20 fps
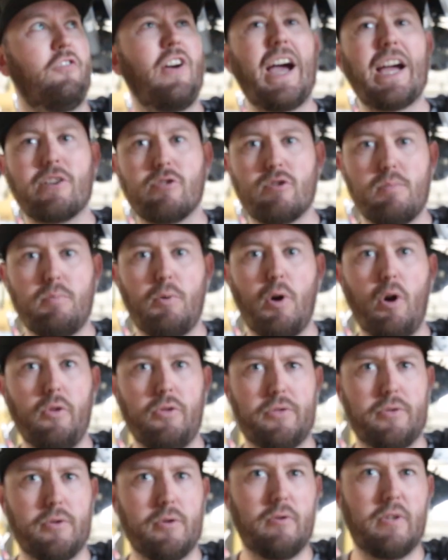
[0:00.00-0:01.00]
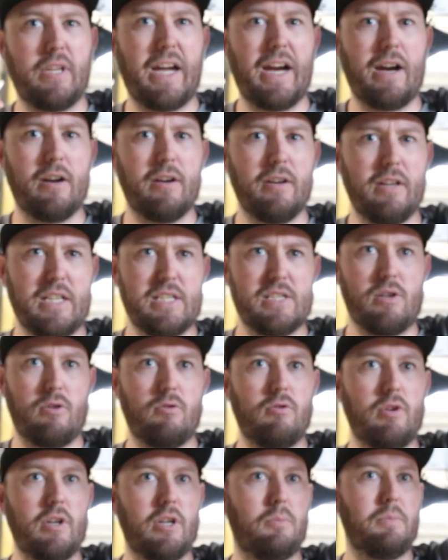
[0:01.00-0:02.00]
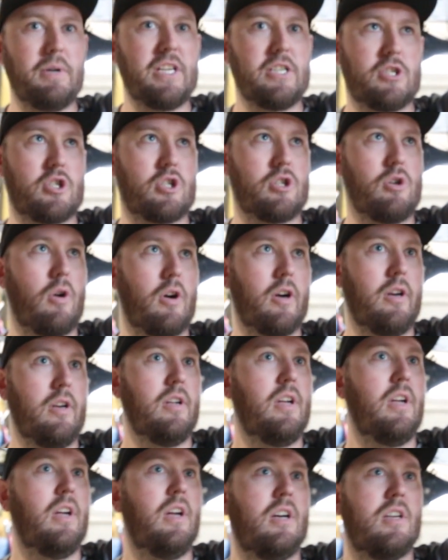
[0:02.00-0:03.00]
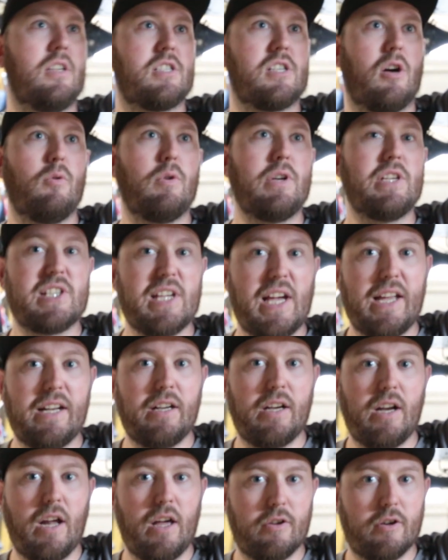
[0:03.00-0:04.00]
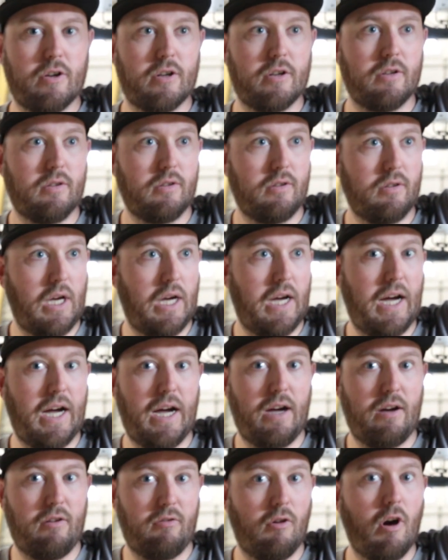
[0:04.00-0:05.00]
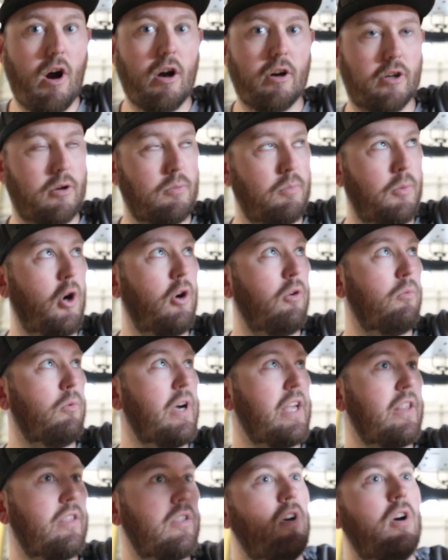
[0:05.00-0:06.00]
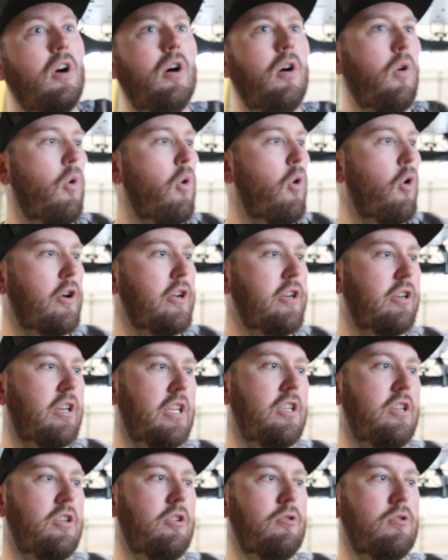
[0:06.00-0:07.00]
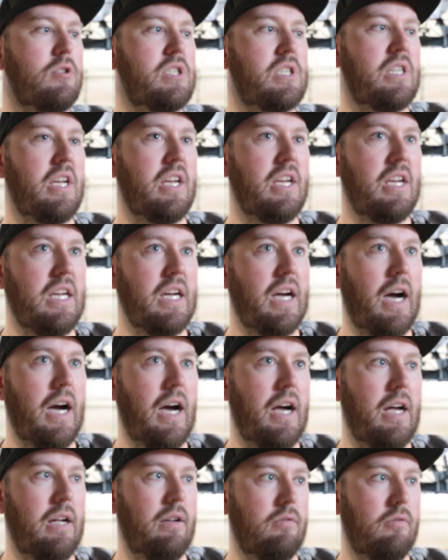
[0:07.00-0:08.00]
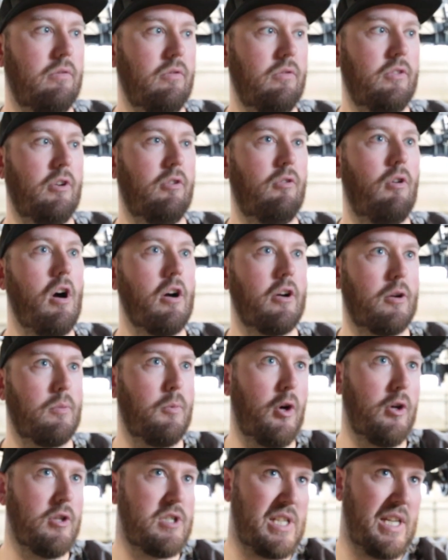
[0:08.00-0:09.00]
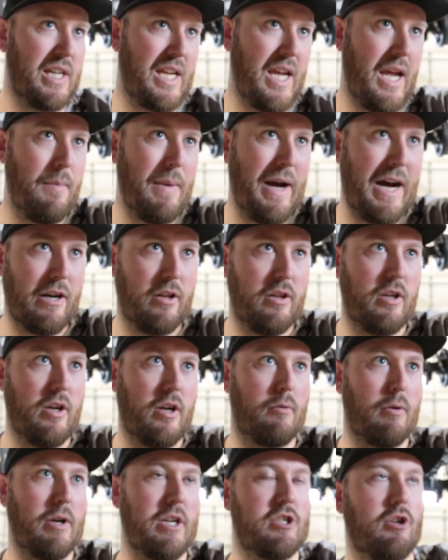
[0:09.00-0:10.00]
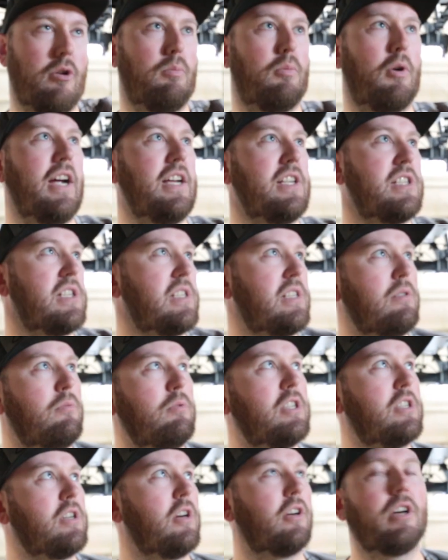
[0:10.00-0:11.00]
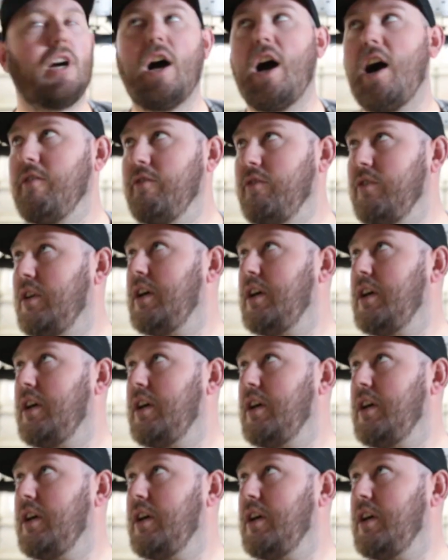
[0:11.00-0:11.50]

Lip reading: factory bolt through there is a little bit short, so we send another longer bolt with, or you can use the longer bolts that came out of the original braces that we took off.